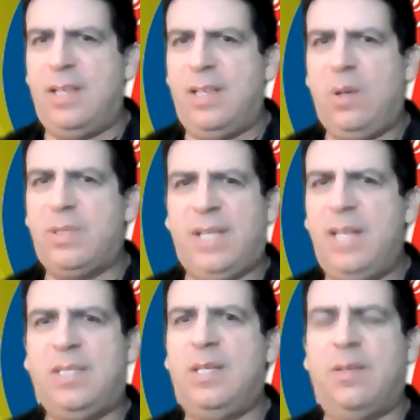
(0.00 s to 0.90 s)
is so
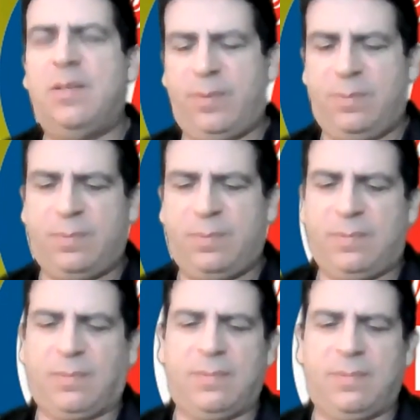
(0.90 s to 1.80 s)
sensitive
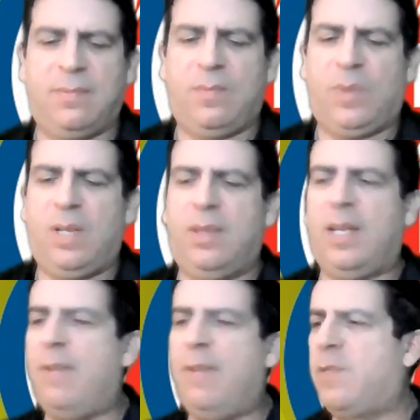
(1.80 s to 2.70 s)

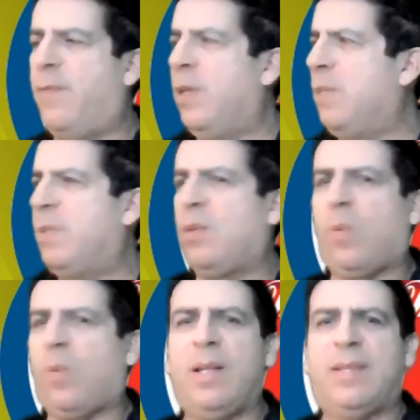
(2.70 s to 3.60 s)
that if it's filled up with
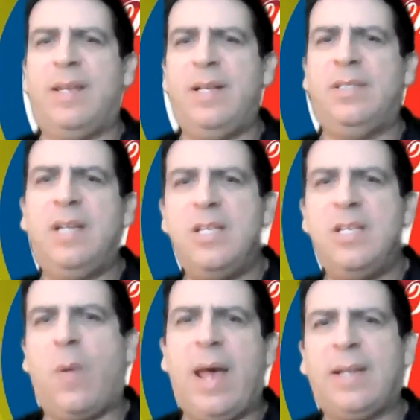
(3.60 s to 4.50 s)
the wrong things
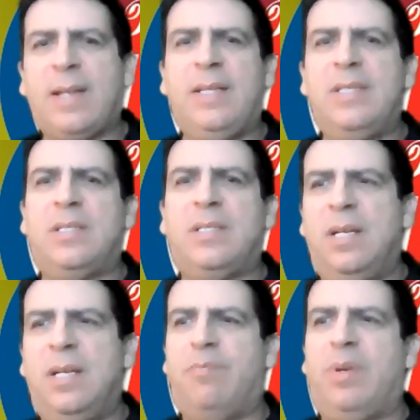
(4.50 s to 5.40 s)
and you act on these
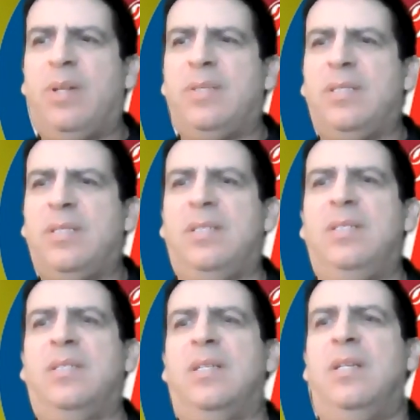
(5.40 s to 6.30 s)
impulses
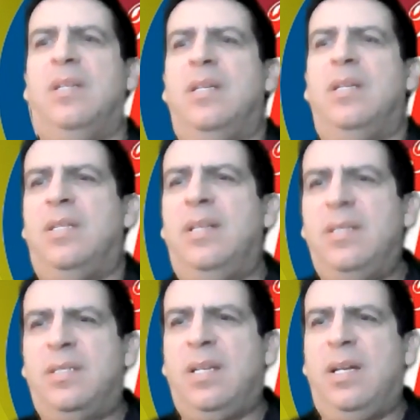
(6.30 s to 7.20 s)
and these
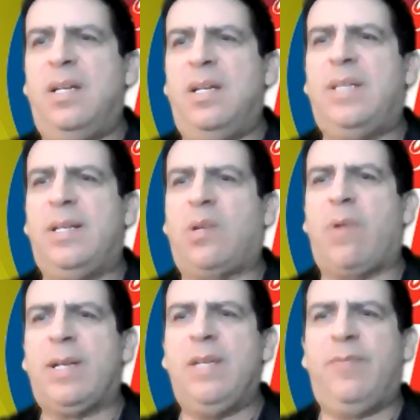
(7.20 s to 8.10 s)
these uh, you take
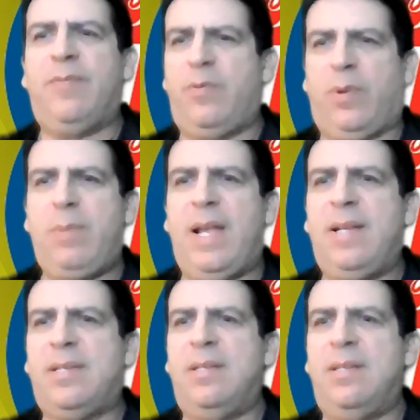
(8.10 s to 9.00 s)
directive from
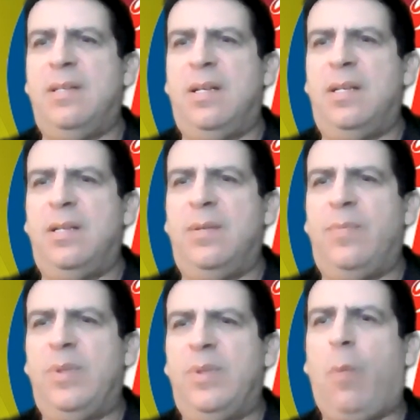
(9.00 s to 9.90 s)
that and
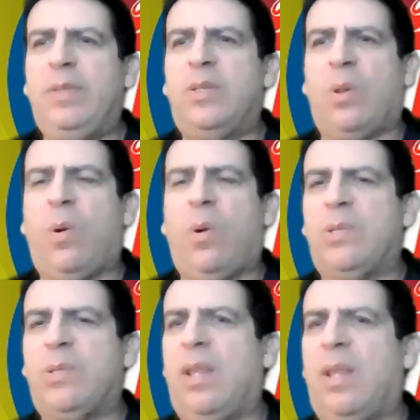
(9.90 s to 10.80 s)
you open the
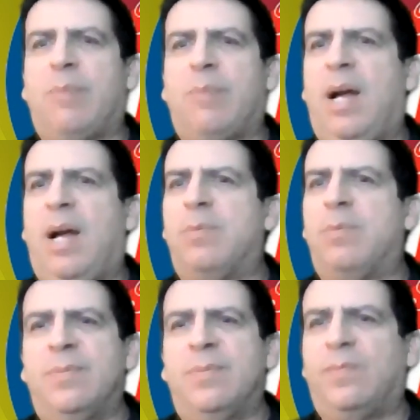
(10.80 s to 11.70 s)
door to a lot of
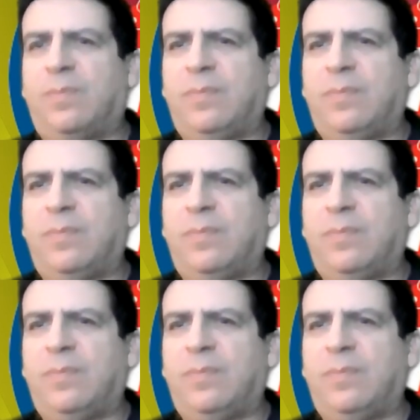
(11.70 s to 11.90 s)
problems